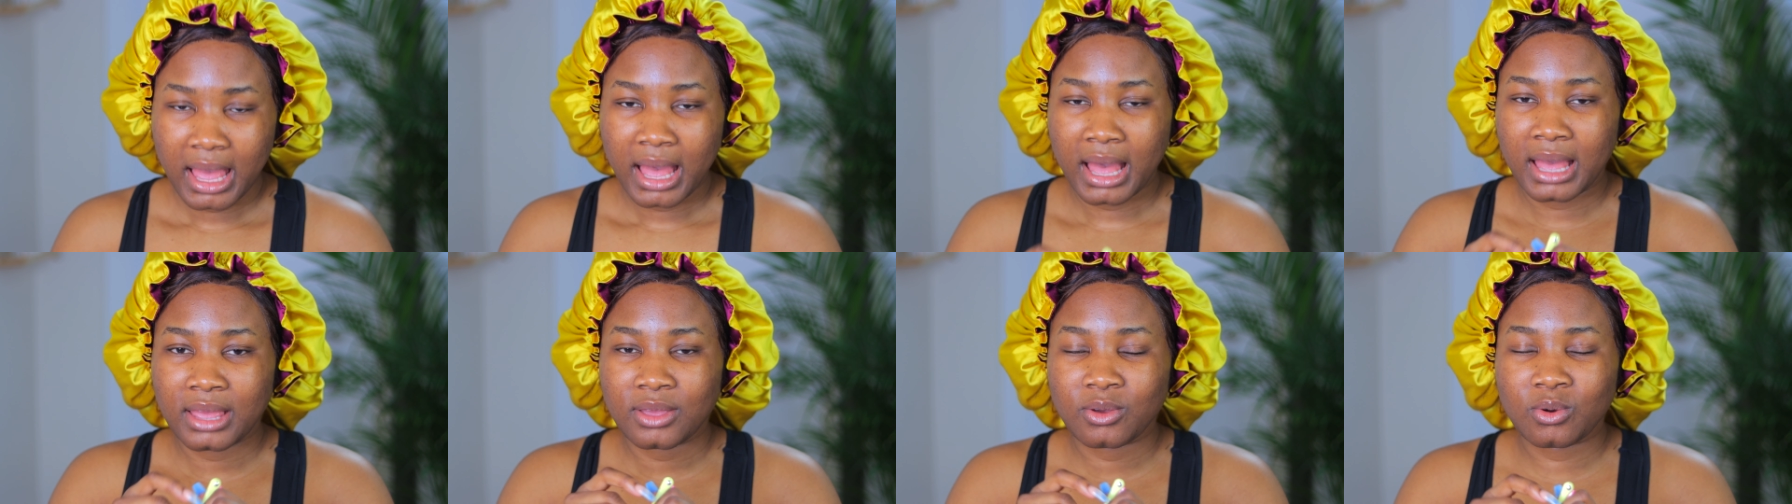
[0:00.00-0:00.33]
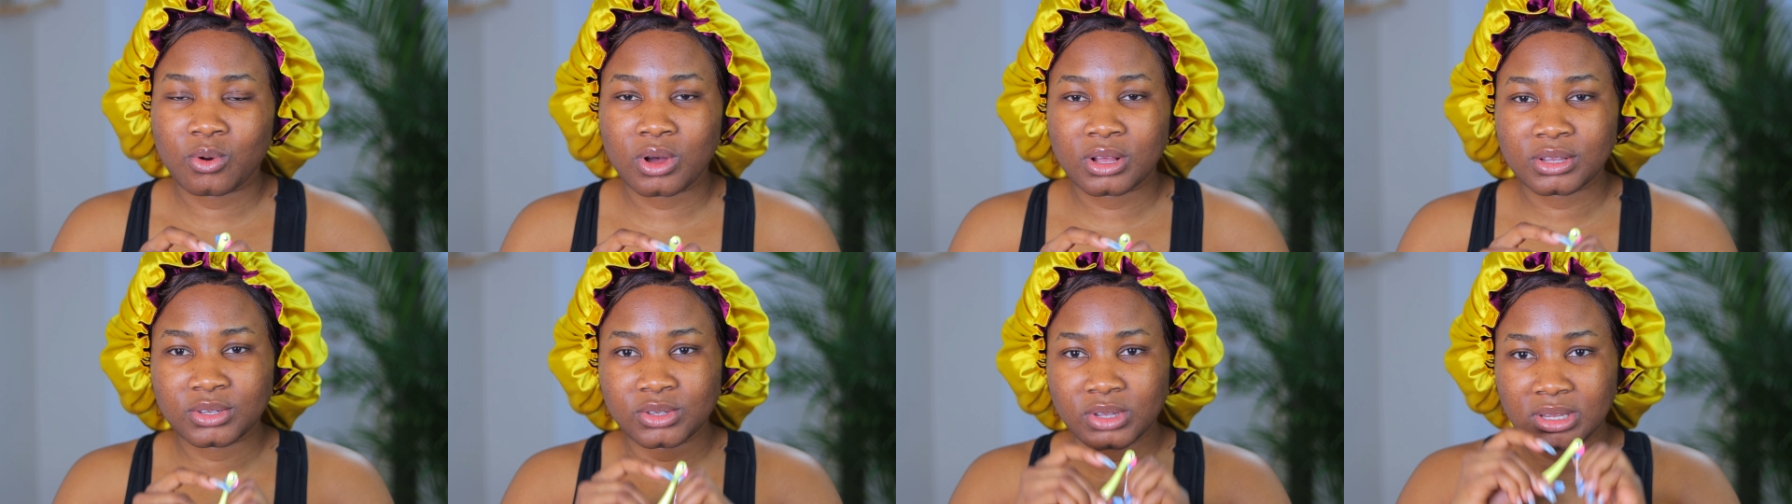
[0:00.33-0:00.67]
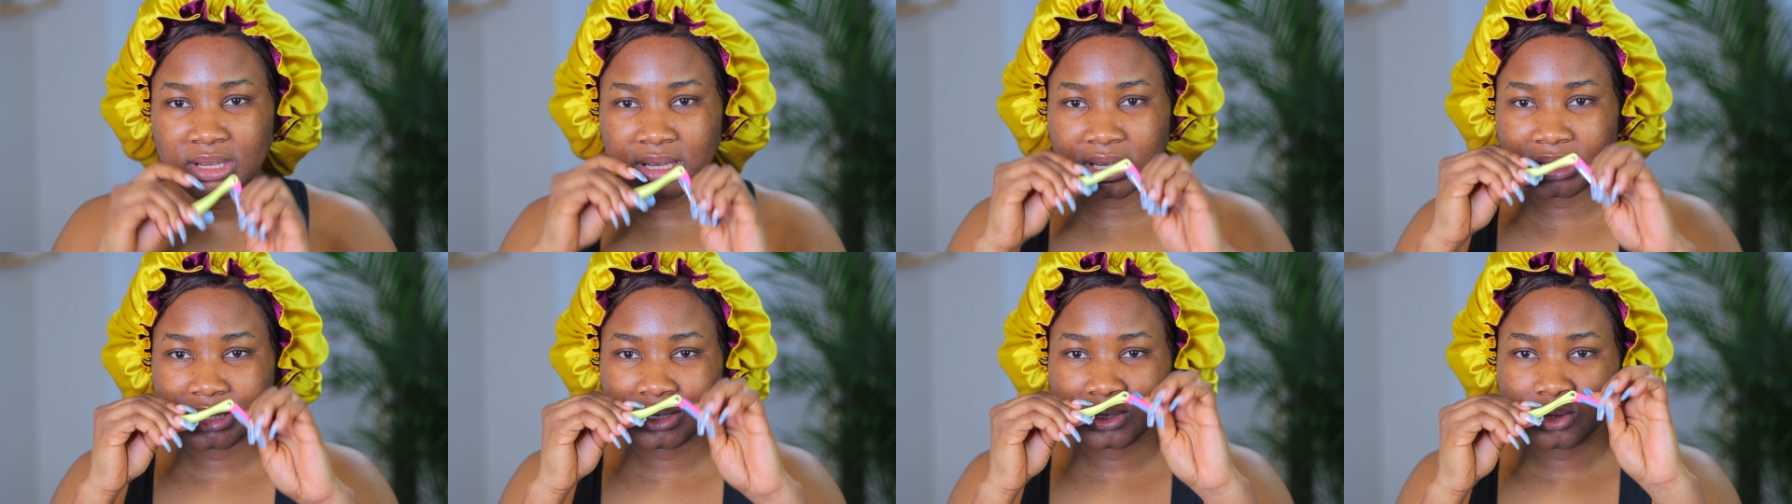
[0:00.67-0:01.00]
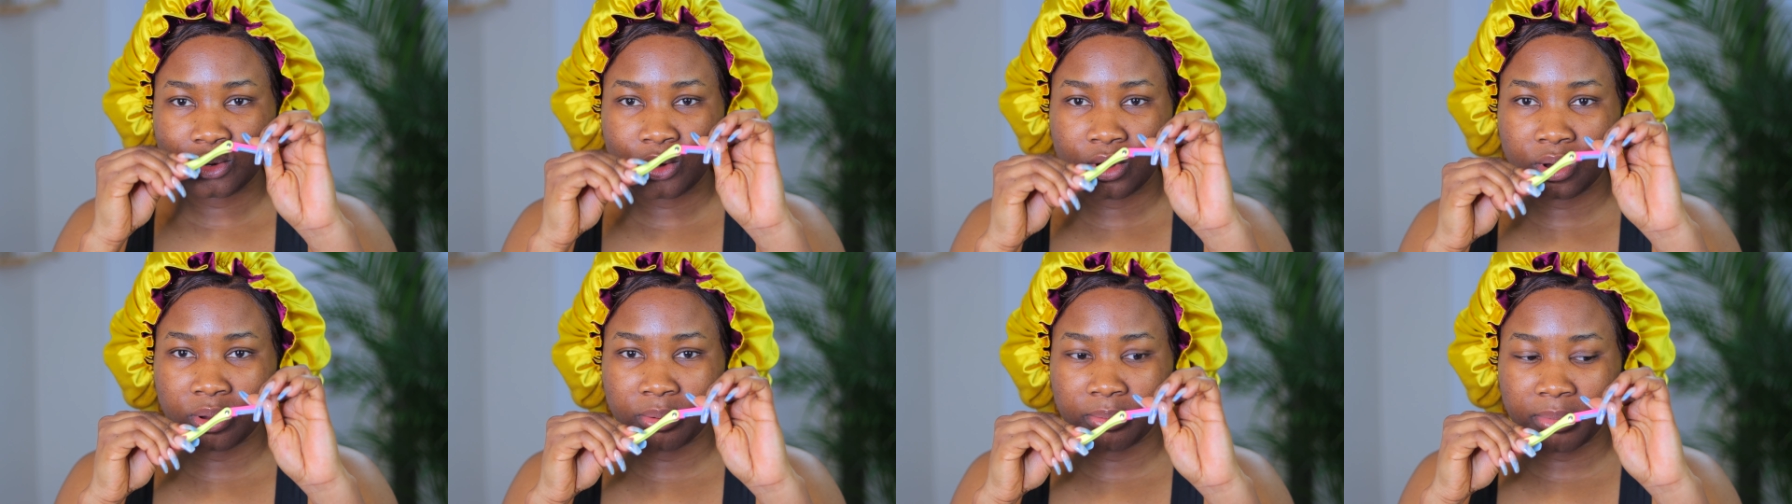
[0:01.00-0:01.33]
And you also need
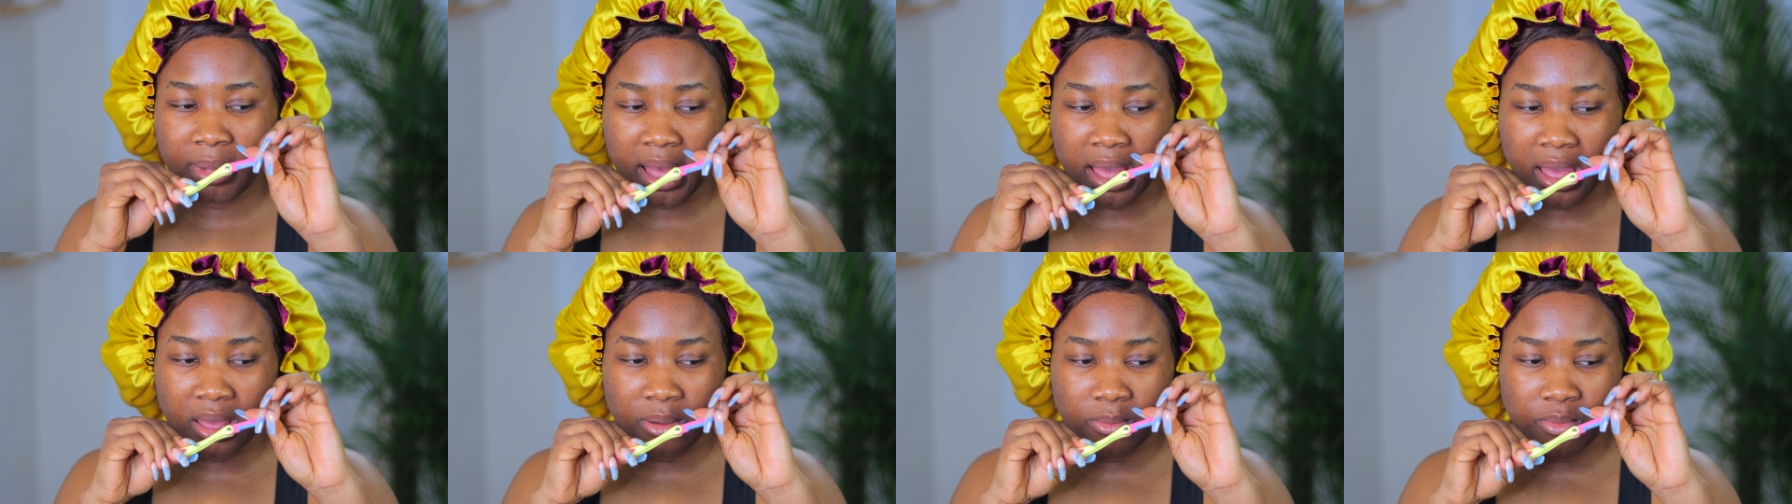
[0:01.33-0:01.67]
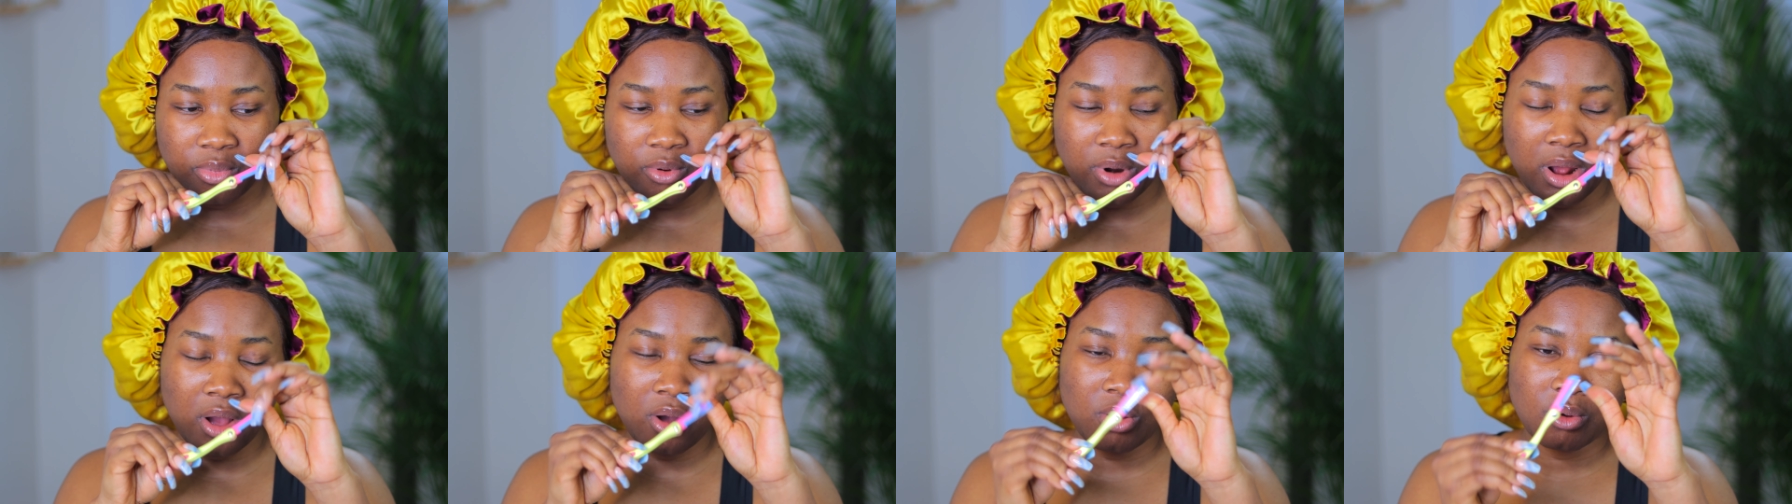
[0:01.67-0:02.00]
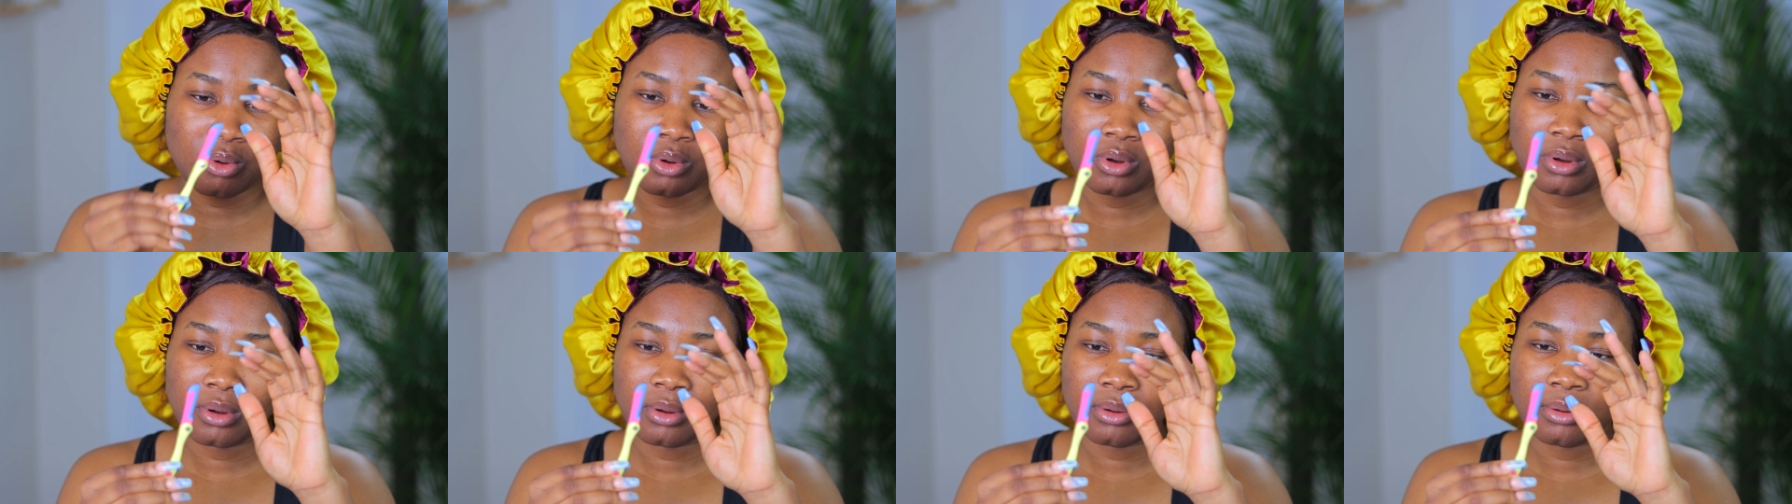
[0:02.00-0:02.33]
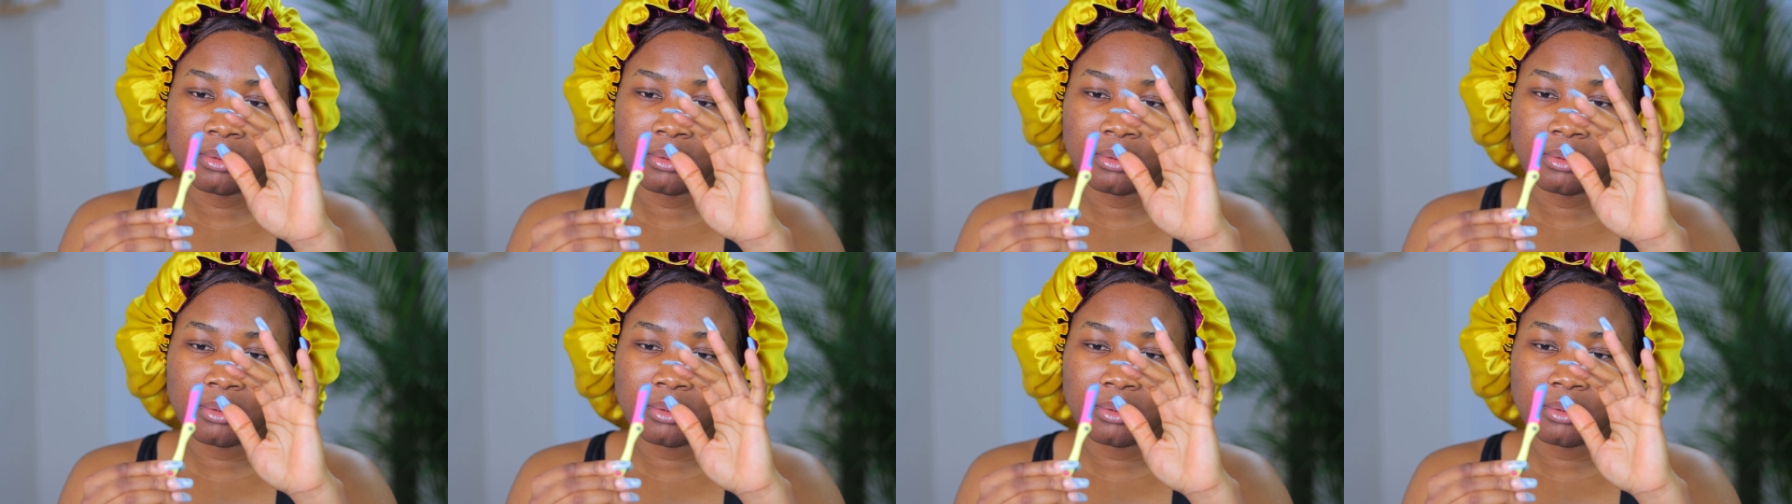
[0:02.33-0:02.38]
some eyebrow